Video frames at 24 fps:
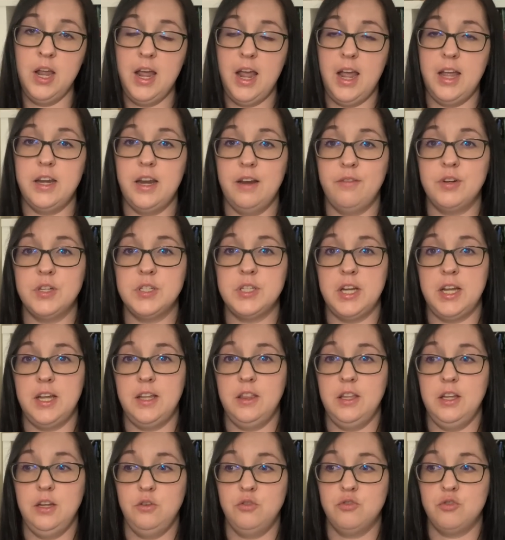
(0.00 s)
and every day
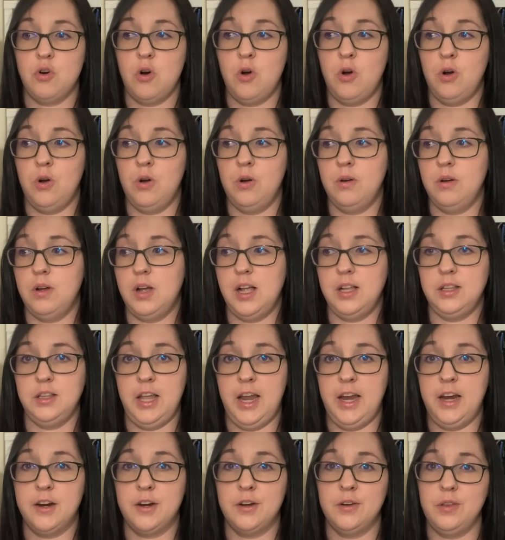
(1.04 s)
they draw a
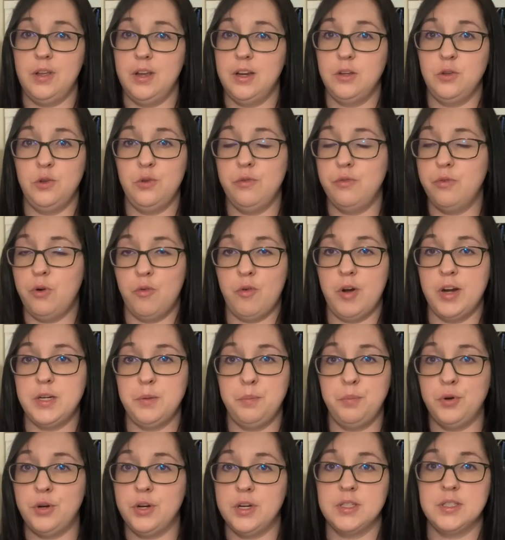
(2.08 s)
letter, and you've already
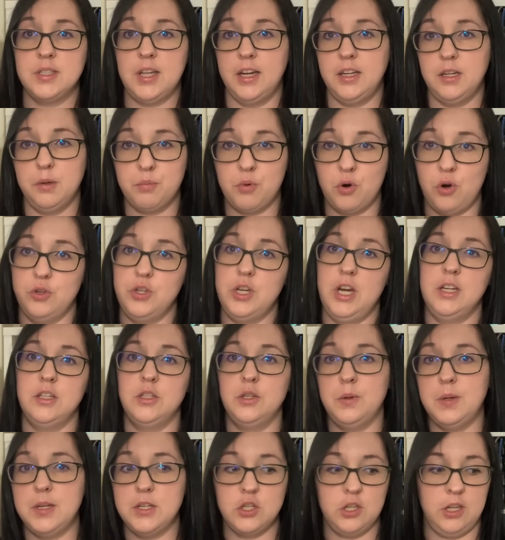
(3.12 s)
pre-assigned a project
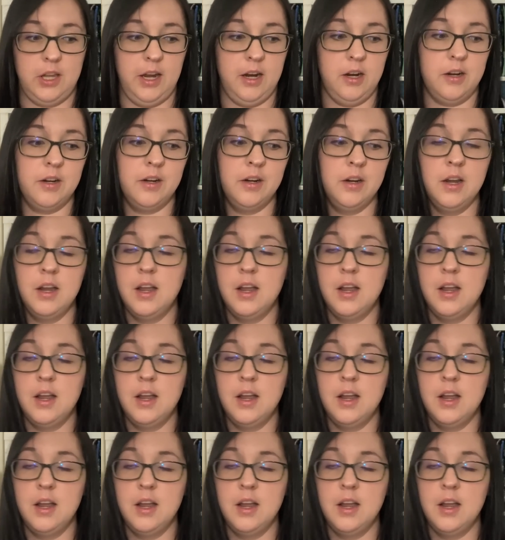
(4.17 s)
to each letter,